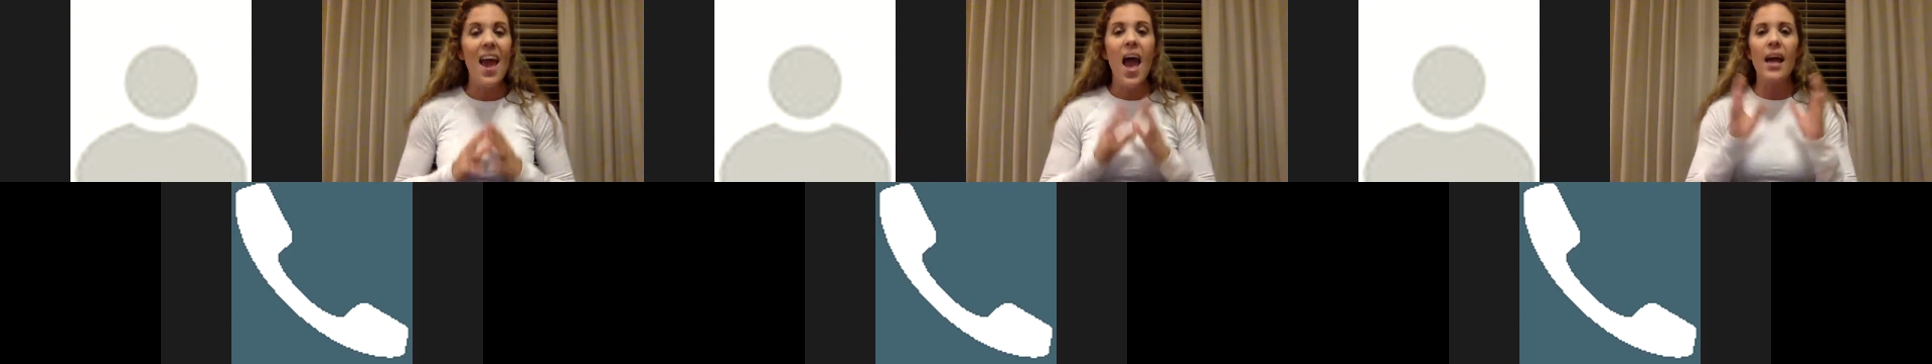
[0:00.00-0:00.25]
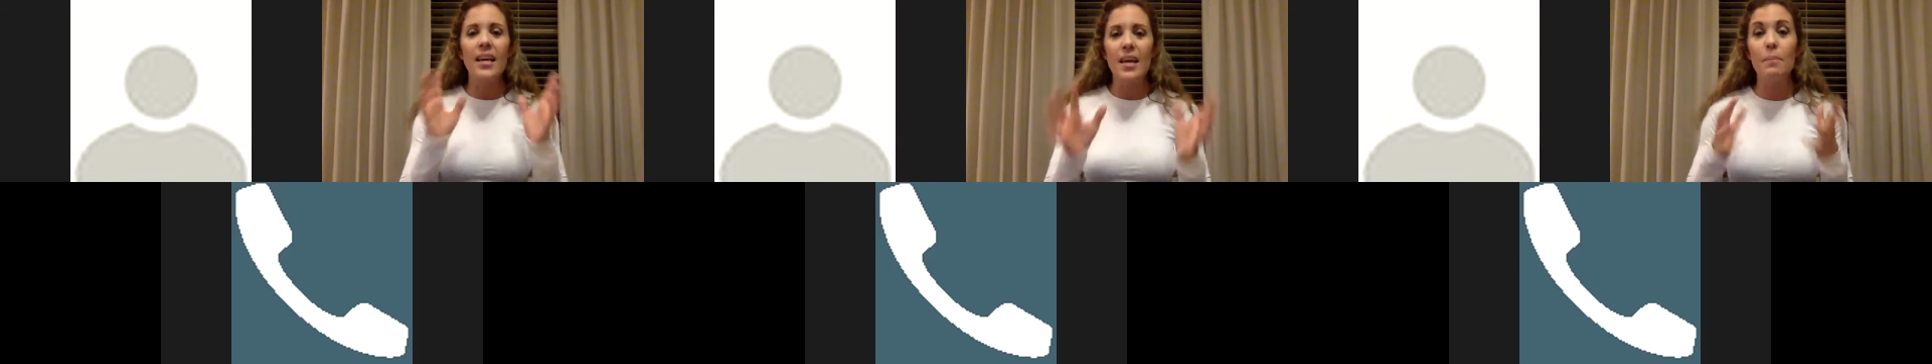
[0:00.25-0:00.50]

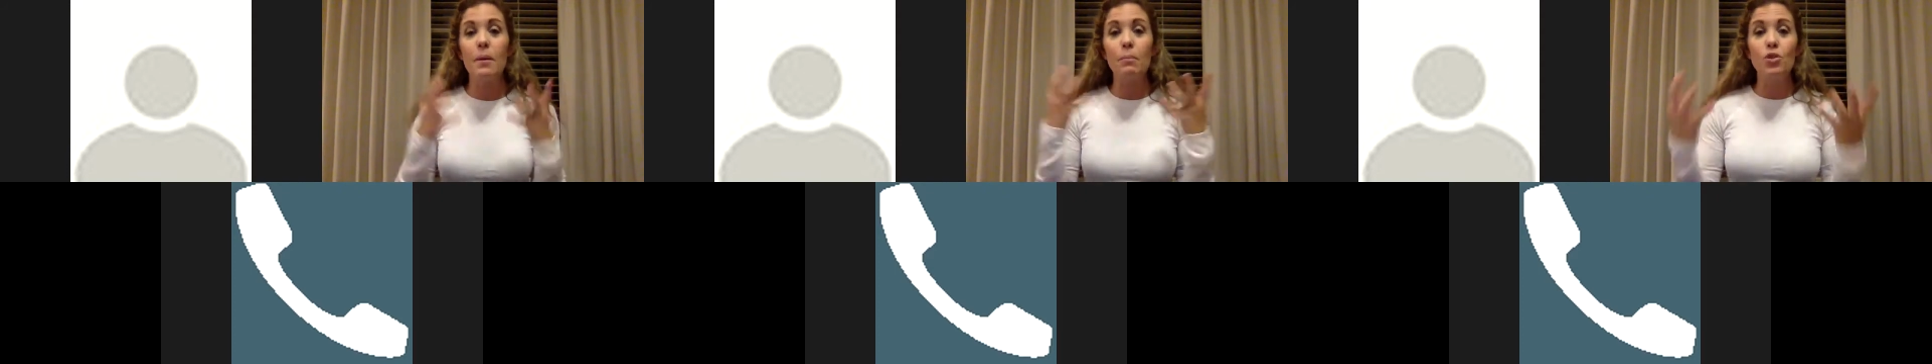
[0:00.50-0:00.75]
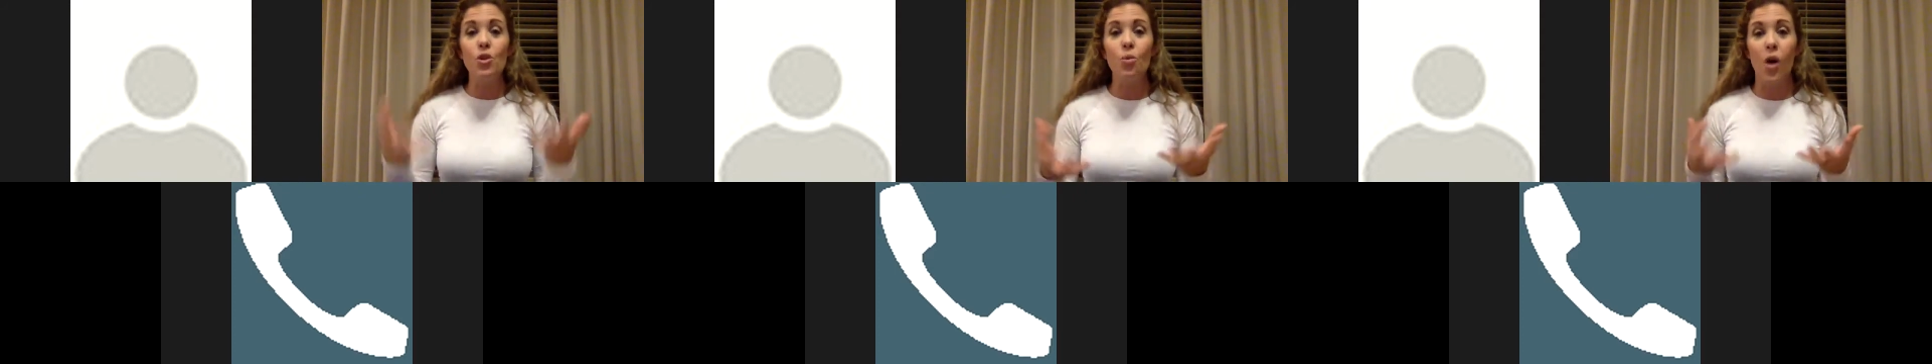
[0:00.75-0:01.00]
and get people
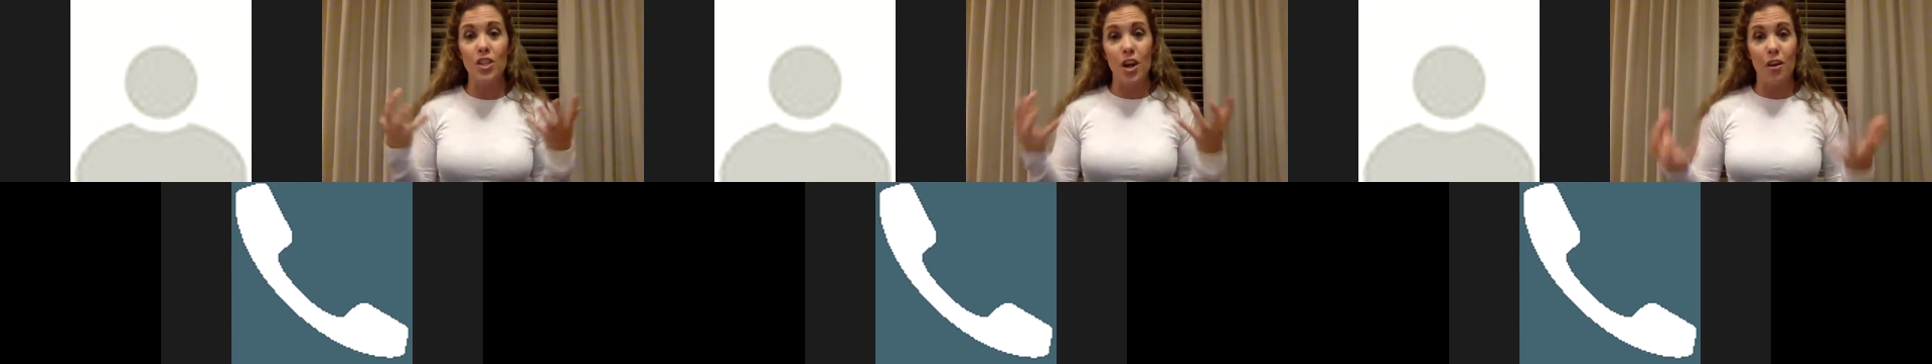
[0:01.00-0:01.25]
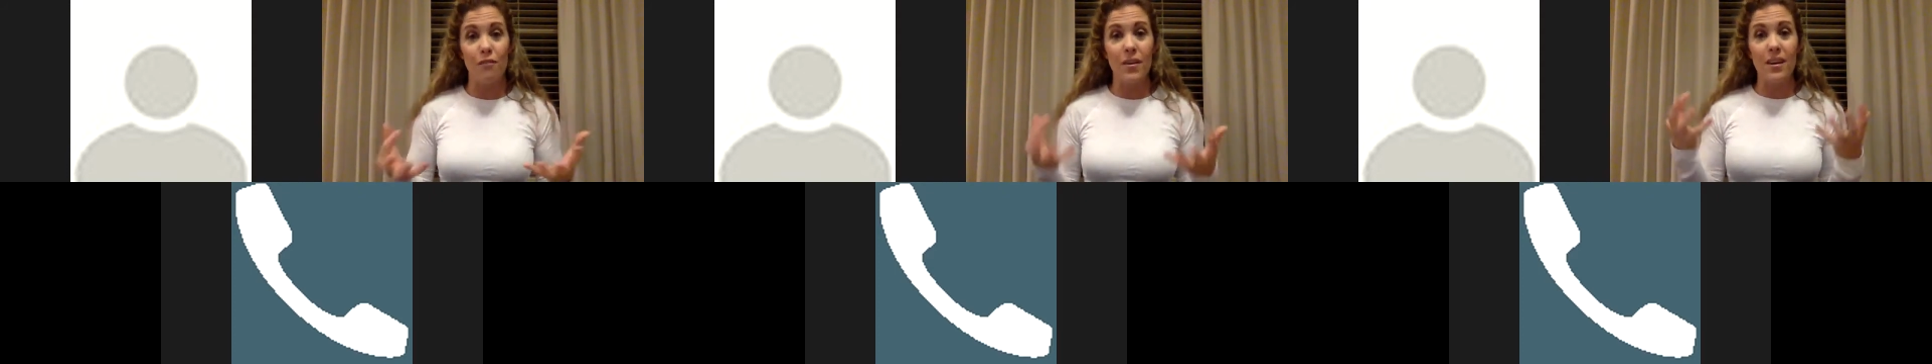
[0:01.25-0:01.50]
to watch
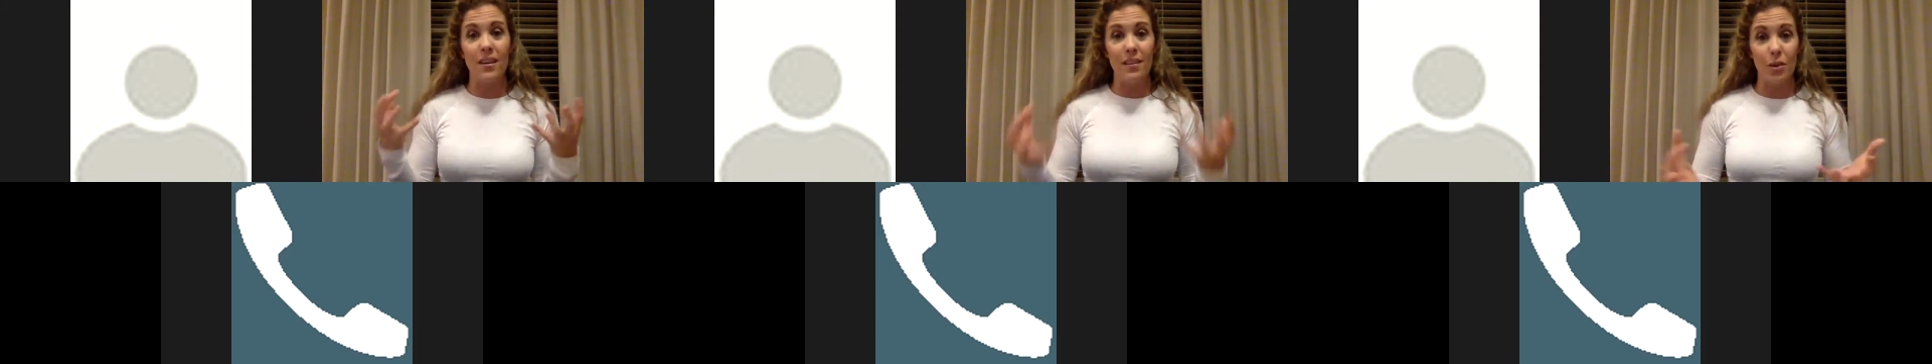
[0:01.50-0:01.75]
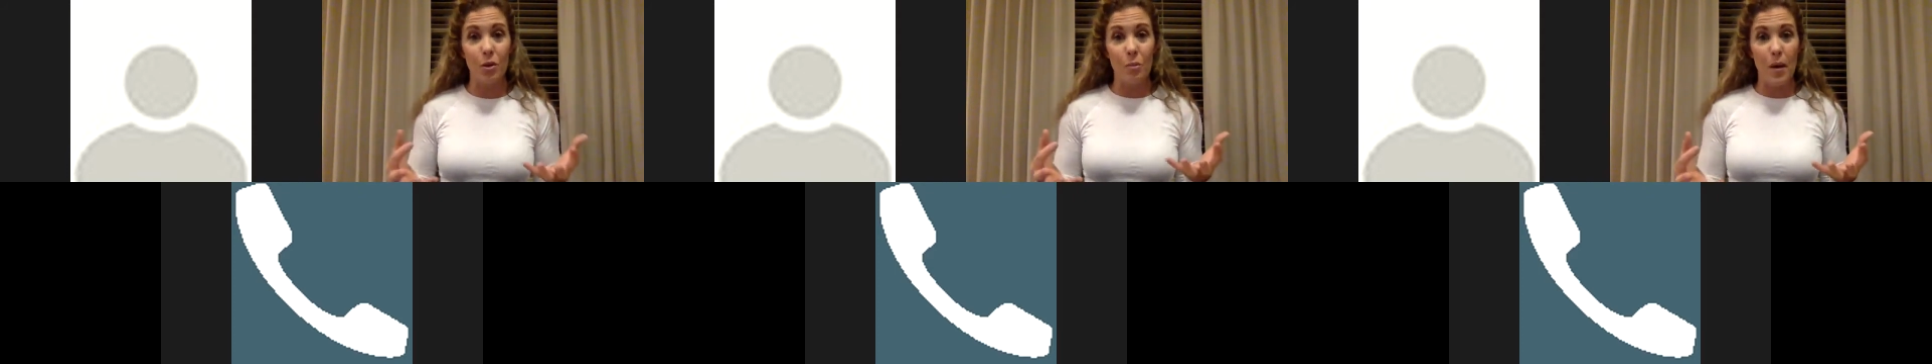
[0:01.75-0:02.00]
our feed a
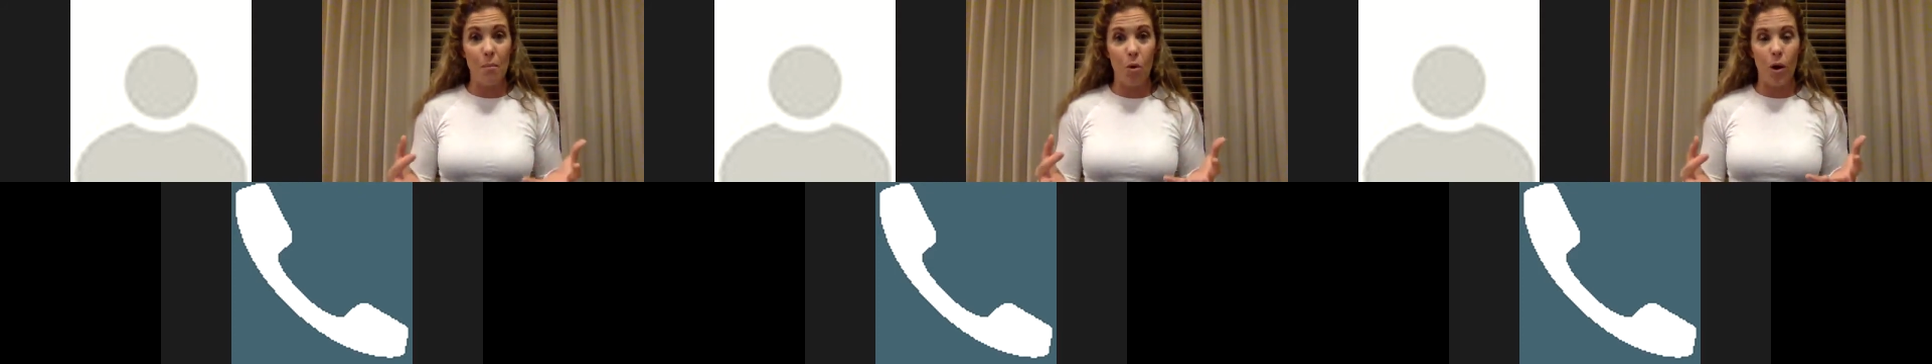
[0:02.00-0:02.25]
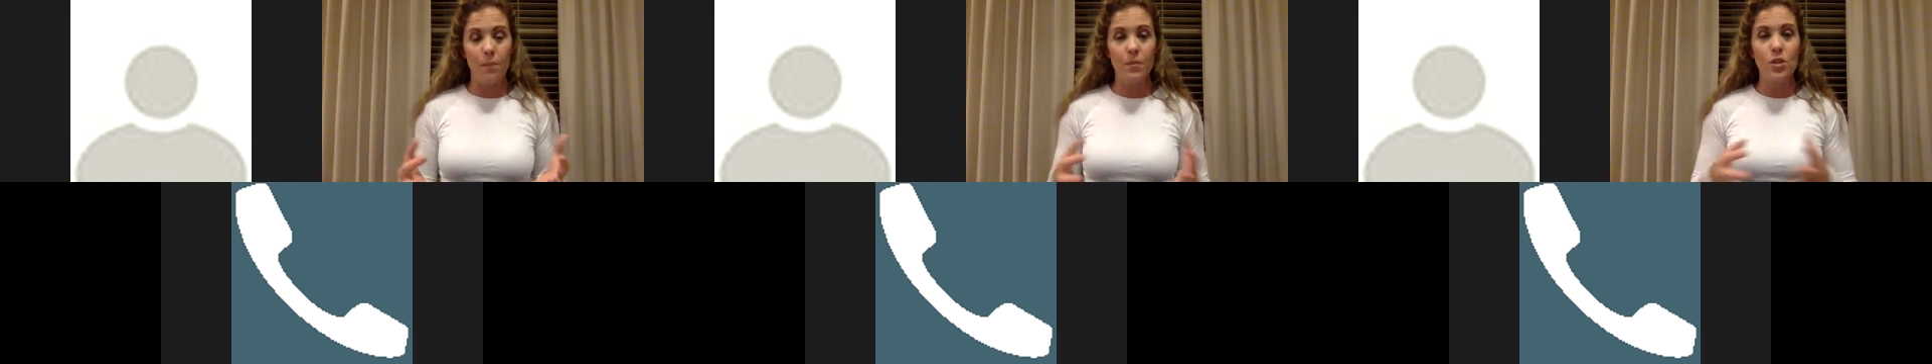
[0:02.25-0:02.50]
little bit more.
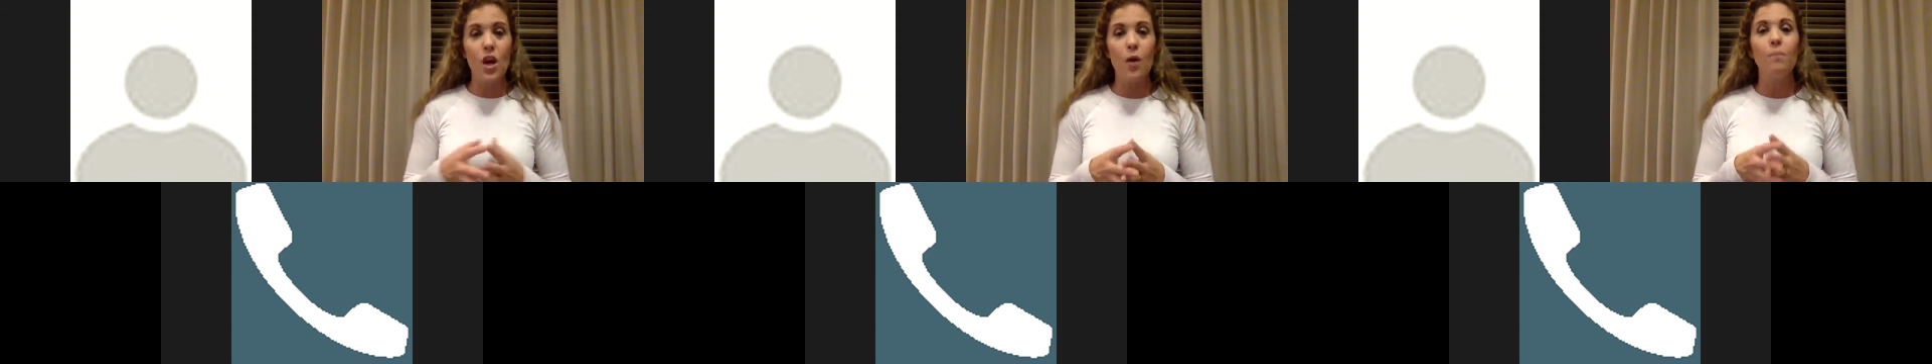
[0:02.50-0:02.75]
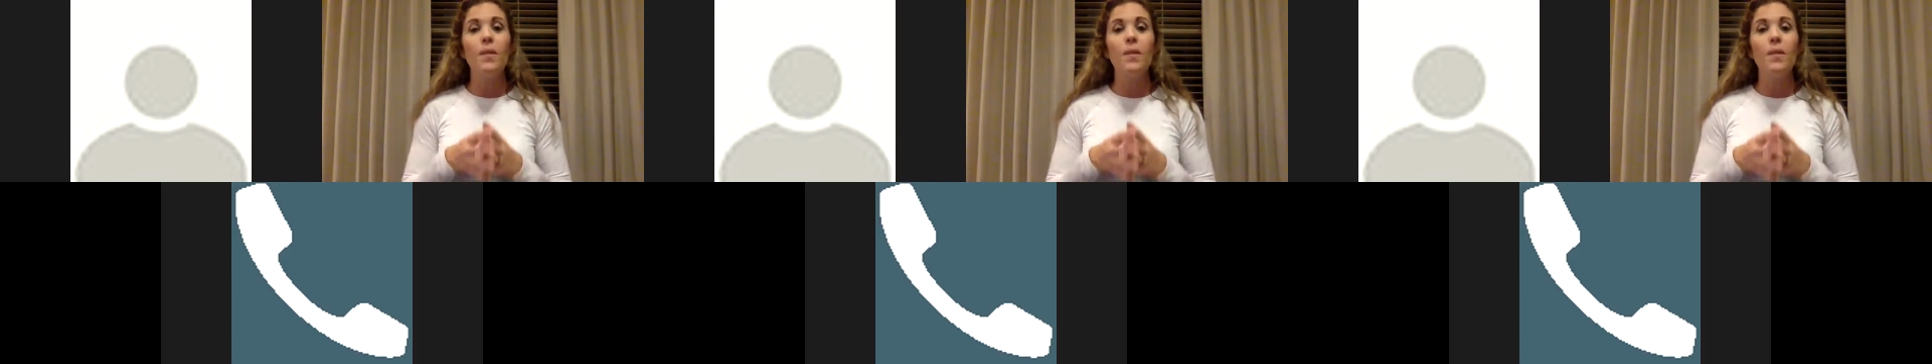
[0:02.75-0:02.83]
So